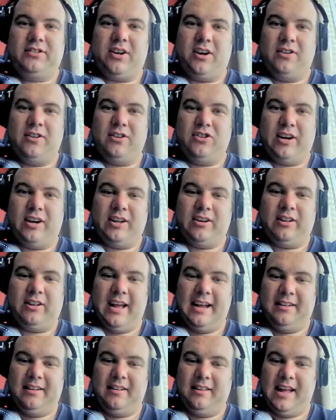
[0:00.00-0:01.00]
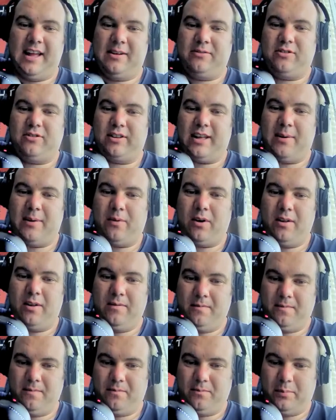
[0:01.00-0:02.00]
on the channel heading down to that one,
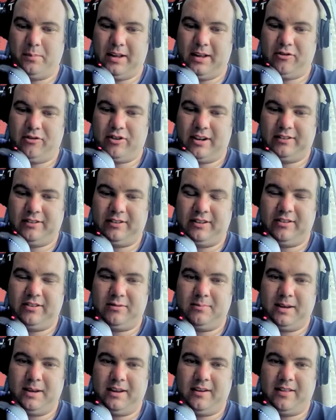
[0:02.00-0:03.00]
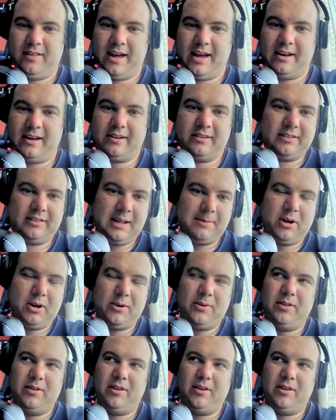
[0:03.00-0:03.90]
be interesting to meet you there, because I'm going